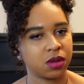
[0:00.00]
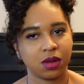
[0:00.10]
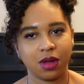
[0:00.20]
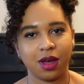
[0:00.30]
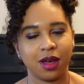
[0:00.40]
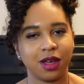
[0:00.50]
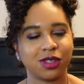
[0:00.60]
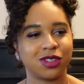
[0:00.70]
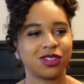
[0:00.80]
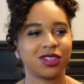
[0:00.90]
Oh,
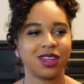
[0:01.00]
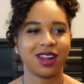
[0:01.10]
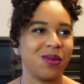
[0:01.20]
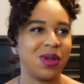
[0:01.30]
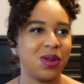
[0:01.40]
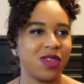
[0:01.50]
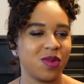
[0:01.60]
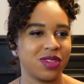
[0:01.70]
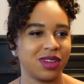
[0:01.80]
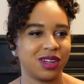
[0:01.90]
shit. We knew this
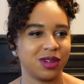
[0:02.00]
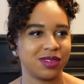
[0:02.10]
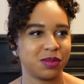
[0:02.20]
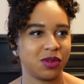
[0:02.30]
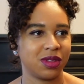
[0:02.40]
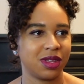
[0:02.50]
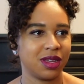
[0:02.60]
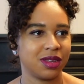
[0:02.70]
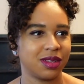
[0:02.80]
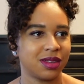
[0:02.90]
wasn't going to go
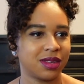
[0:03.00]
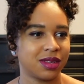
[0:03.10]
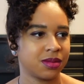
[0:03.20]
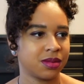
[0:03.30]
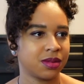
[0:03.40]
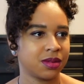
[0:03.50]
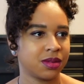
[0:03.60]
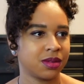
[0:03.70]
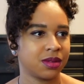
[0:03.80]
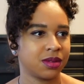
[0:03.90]
smoothly. Clint.